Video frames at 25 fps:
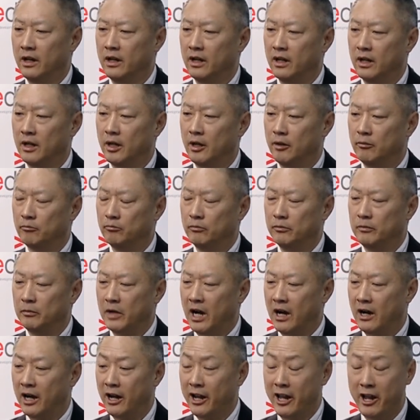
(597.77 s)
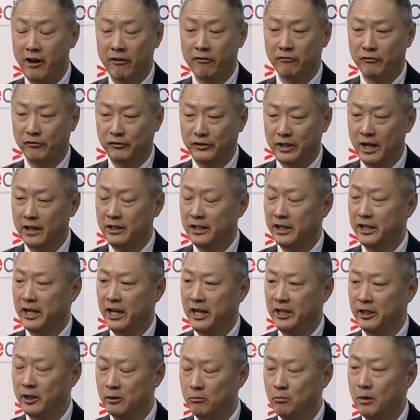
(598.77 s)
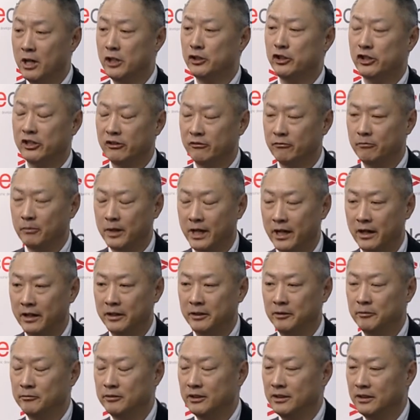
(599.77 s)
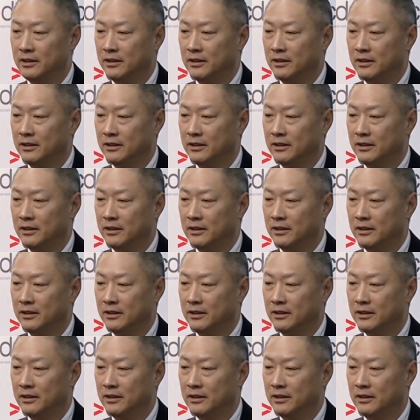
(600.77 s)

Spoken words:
I have dedicated much of my